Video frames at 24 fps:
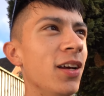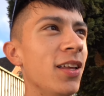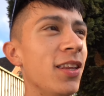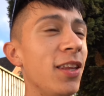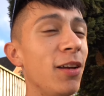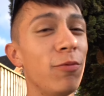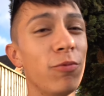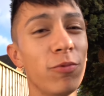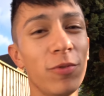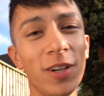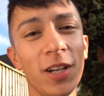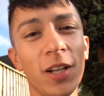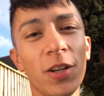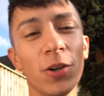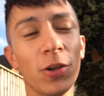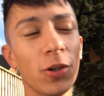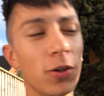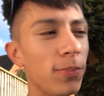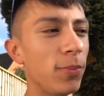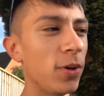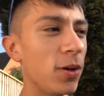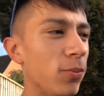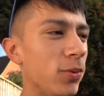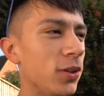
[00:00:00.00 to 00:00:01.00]
They really
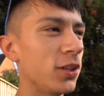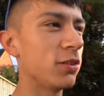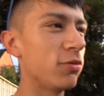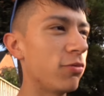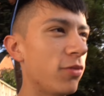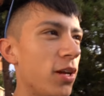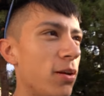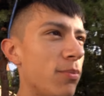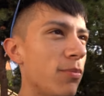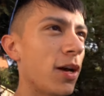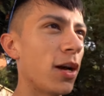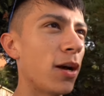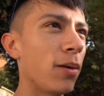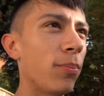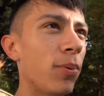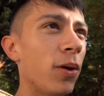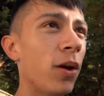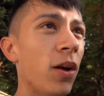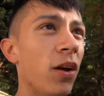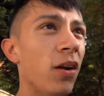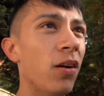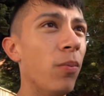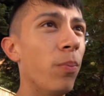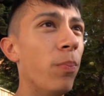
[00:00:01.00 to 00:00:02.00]
hooked me up with this remap,
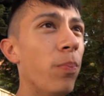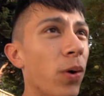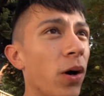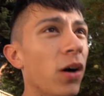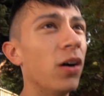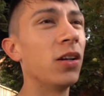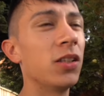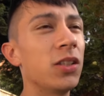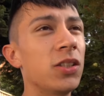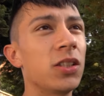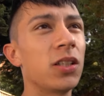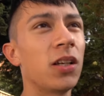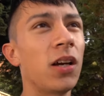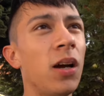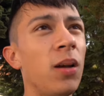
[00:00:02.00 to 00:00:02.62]
but